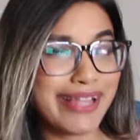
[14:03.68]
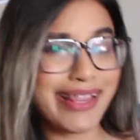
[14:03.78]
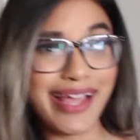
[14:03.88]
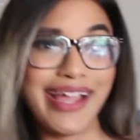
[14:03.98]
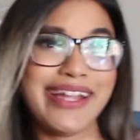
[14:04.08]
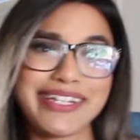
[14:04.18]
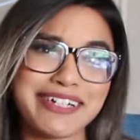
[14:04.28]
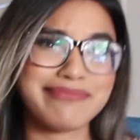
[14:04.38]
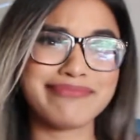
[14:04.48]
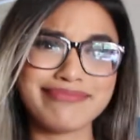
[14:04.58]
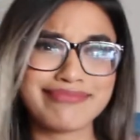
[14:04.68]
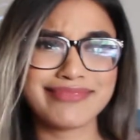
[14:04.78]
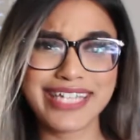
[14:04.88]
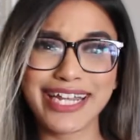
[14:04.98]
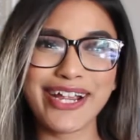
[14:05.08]
like
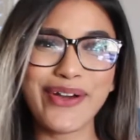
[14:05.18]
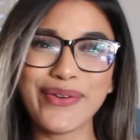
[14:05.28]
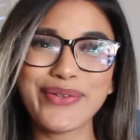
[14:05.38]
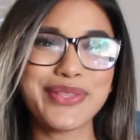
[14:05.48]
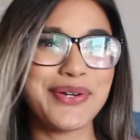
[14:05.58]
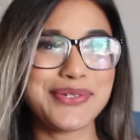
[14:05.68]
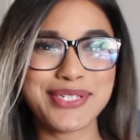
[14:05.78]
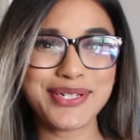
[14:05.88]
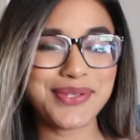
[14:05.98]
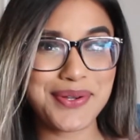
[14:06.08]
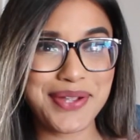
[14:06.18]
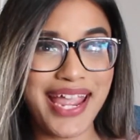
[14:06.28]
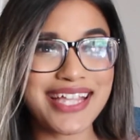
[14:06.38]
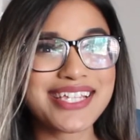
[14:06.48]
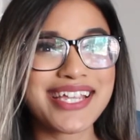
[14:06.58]
didn't go to those 2
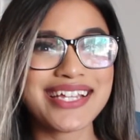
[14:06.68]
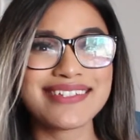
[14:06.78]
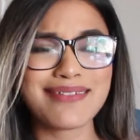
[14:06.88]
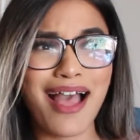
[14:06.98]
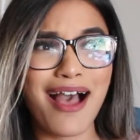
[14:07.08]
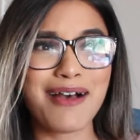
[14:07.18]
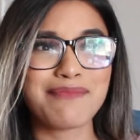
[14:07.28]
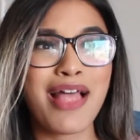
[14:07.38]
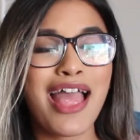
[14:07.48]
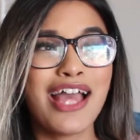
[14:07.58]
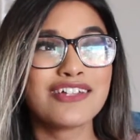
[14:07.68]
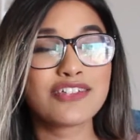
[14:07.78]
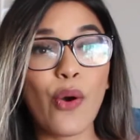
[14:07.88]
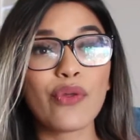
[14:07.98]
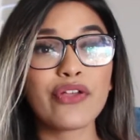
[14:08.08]
locations.
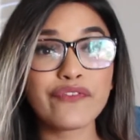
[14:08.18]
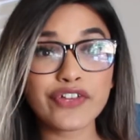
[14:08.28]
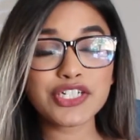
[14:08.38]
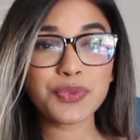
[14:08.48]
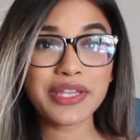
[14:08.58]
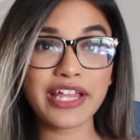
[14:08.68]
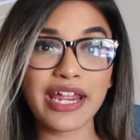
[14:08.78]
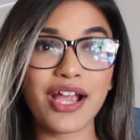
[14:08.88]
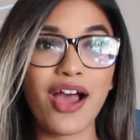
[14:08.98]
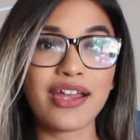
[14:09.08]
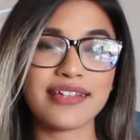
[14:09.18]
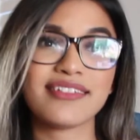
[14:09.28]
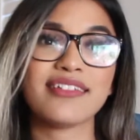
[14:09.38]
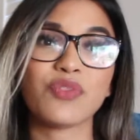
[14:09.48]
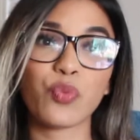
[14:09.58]
So the first one that I got is
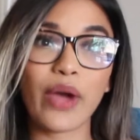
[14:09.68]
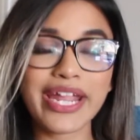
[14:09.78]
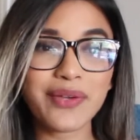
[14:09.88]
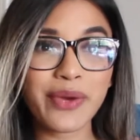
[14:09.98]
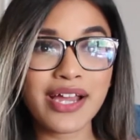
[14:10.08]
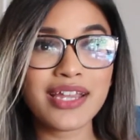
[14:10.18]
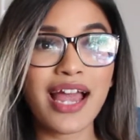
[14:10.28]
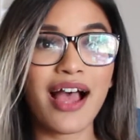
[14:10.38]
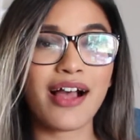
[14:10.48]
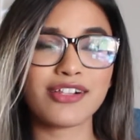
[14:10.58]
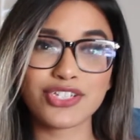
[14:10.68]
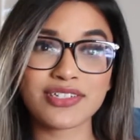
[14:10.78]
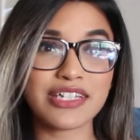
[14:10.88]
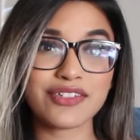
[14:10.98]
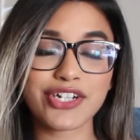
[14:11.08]
this white one. I'll just
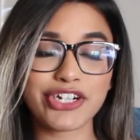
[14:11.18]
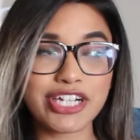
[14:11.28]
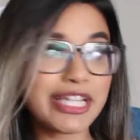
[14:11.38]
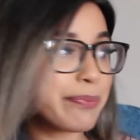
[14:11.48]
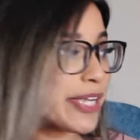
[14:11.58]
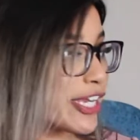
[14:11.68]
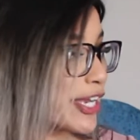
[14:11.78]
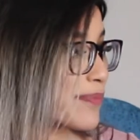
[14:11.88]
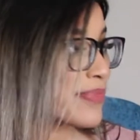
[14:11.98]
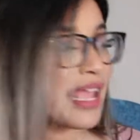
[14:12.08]
insert a clip here.